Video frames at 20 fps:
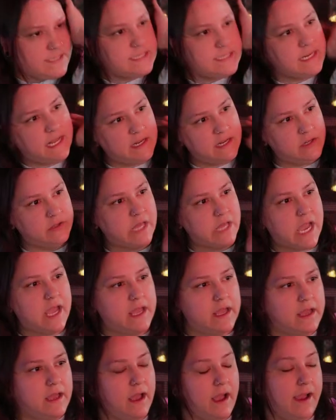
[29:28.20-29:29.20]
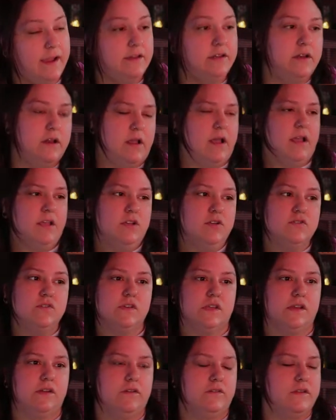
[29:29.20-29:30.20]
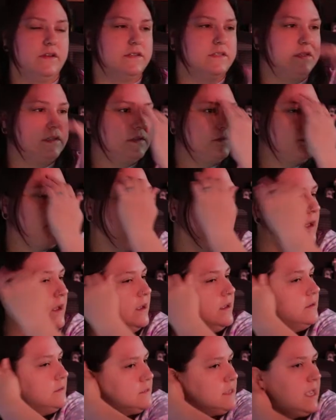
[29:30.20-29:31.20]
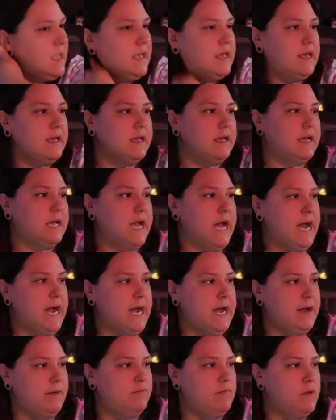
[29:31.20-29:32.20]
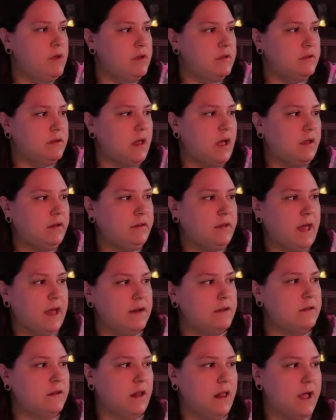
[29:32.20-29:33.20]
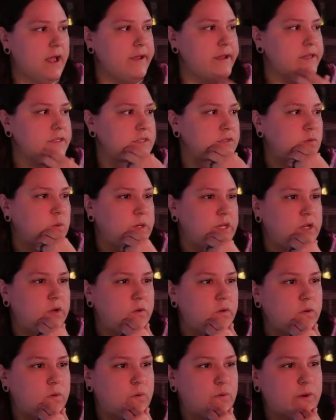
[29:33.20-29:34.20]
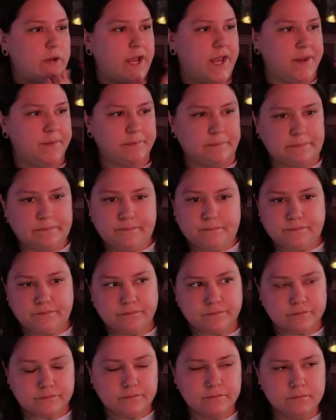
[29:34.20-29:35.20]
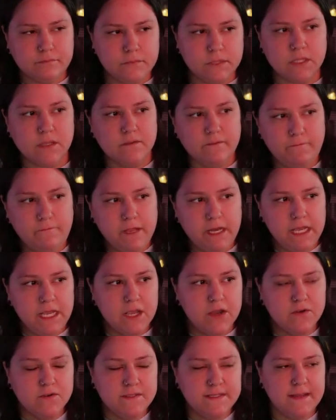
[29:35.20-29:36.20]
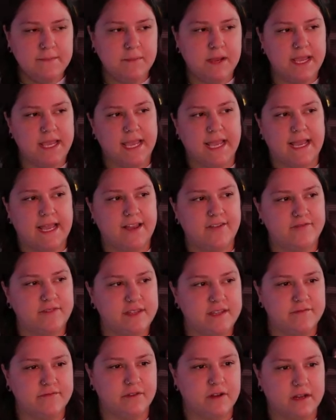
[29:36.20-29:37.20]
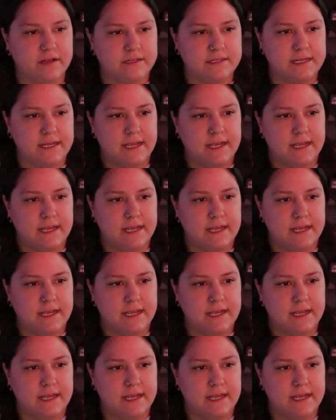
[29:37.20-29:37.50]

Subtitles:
I do that, I usually do this, is because a lot of clients, when you go to create videos, they might have different